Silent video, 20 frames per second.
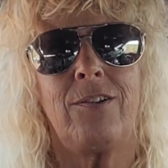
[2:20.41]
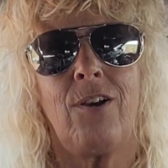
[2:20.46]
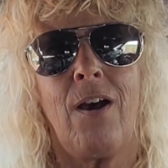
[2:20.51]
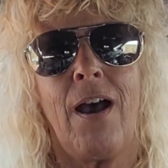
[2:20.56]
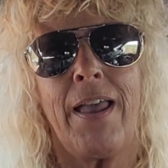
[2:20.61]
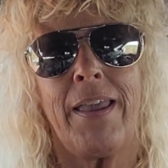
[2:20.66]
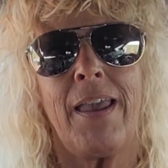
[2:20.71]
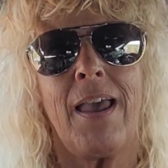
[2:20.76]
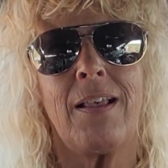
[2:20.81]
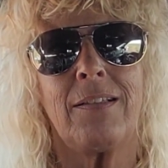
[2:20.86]
So
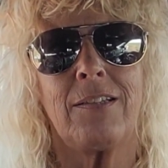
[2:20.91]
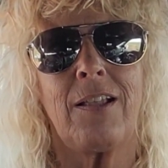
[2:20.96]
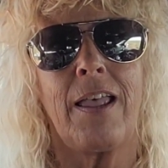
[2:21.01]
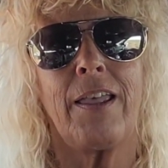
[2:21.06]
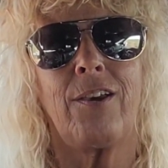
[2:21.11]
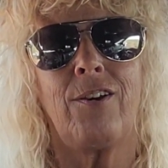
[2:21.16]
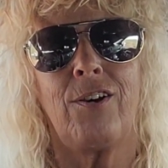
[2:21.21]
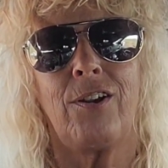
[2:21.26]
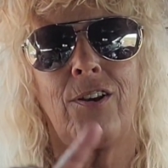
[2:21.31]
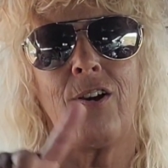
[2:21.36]
I guess I
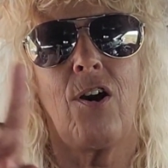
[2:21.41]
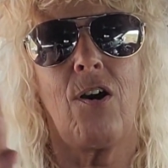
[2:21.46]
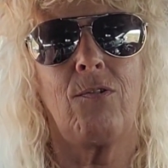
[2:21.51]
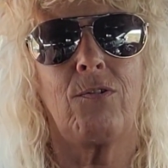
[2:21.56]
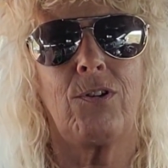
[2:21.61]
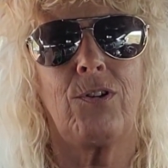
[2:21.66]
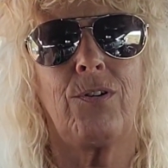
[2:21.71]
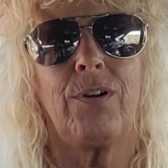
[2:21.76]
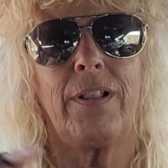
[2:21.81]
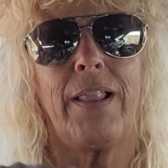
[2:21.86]
could go
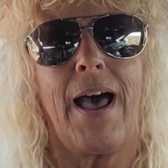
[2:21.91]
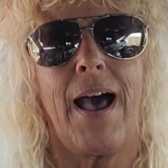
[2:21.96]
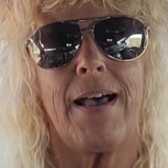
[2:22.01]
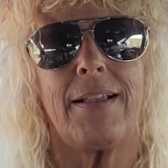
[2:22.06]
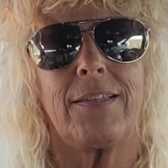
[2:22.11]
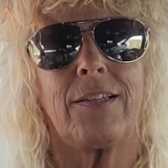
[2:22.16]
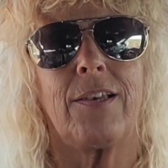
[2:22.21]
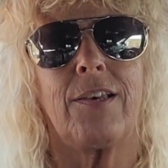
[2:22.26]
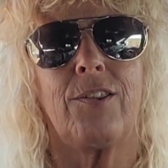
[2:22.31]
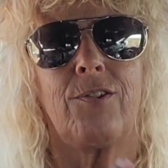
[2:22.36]
to
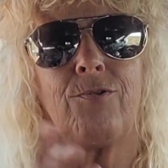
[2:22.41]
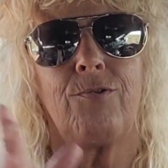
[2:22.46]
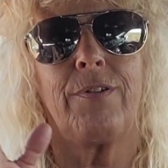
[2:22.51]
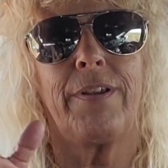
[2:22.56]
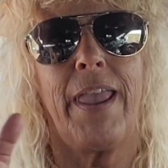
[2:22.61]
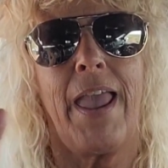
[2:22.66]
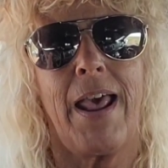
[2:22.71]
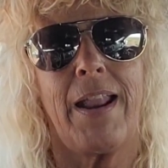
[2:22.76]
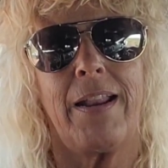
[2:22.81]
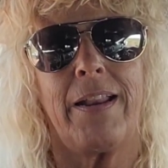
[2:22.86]
Alaska through
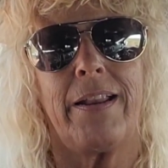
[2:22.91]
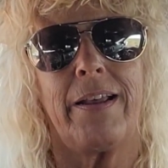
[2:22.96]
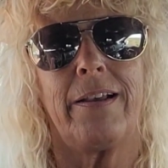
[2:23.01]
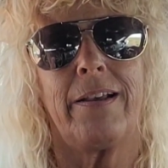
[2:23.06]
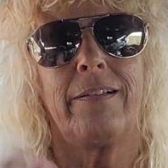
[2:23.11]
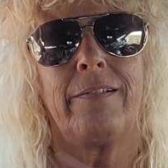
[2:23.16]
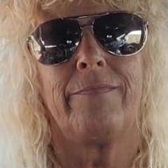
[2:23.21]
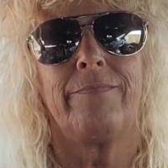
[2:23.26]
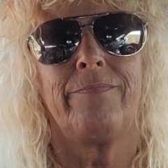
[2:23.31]
Canada